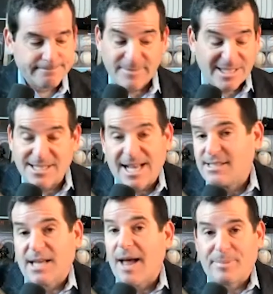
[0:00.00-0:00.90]
It's not
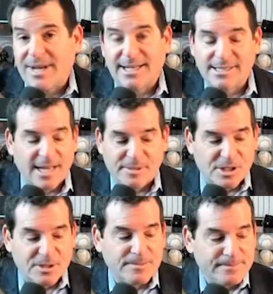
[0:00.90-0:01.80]
stopping anytime
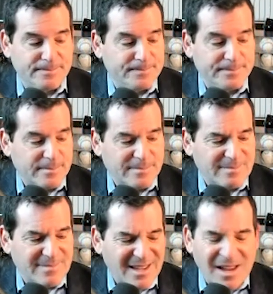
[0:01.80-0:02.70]
soon.
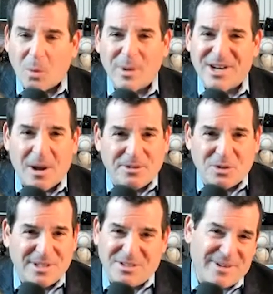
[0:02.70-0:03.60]
Are we numb to
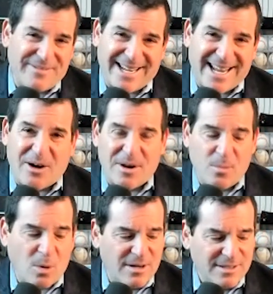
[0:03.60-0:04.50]
it? Do we even care
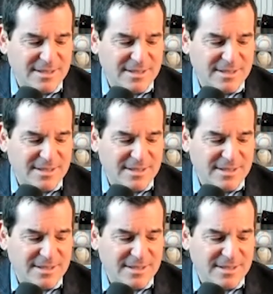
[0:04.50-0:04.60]
anymore?